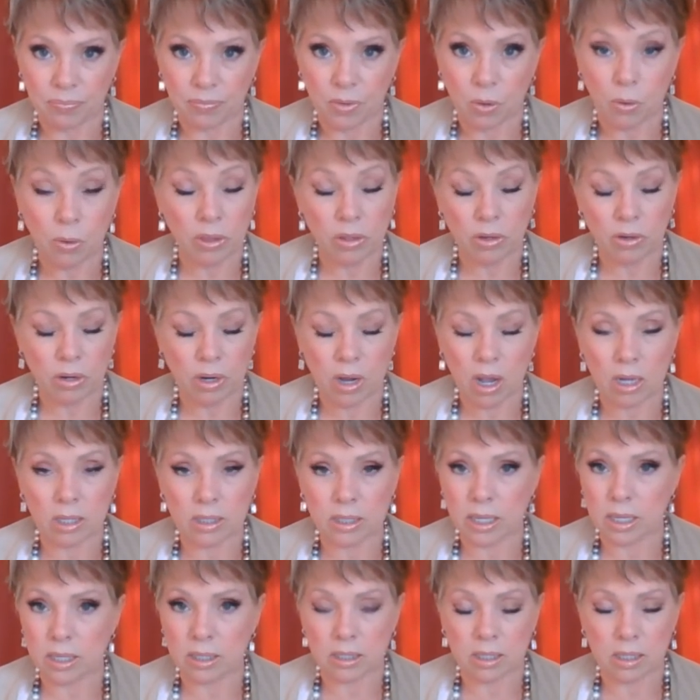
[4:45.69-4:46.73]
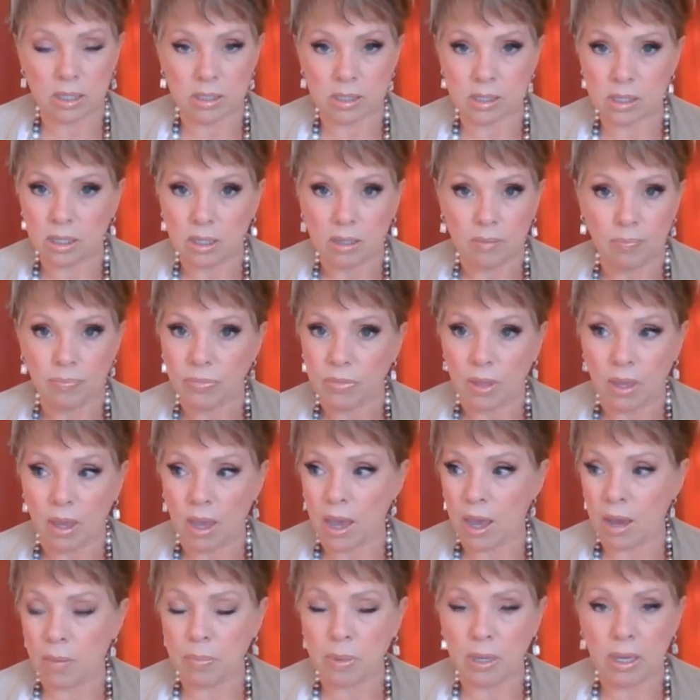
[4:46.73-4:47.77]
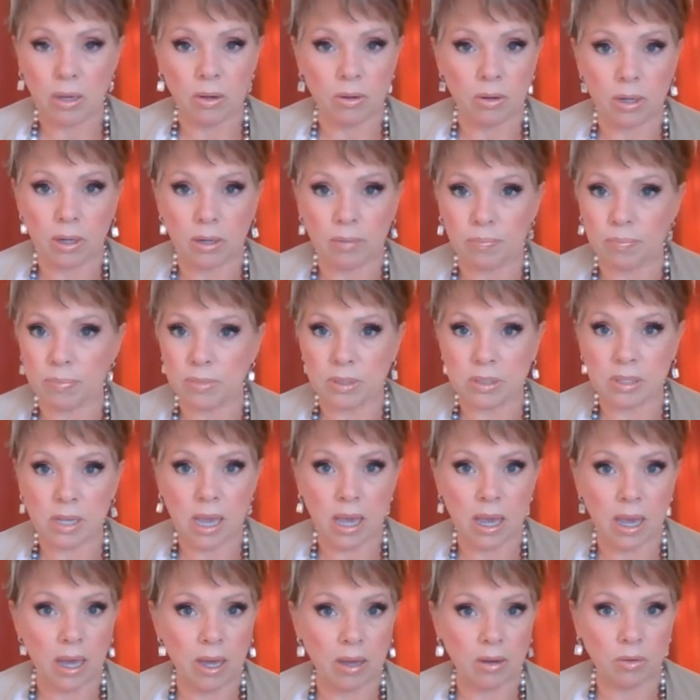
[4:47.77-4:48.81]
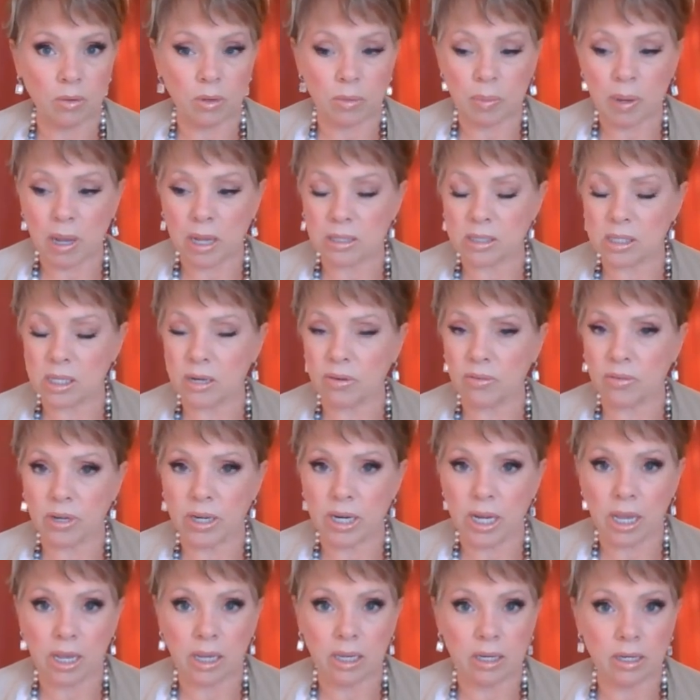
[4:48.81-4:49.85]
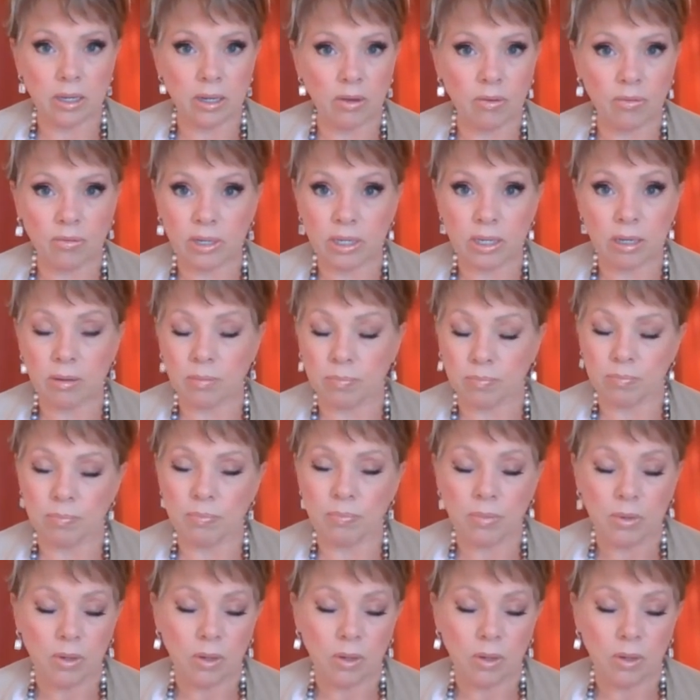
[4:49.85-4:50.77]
Whether your content is happy or sad or positive or negative,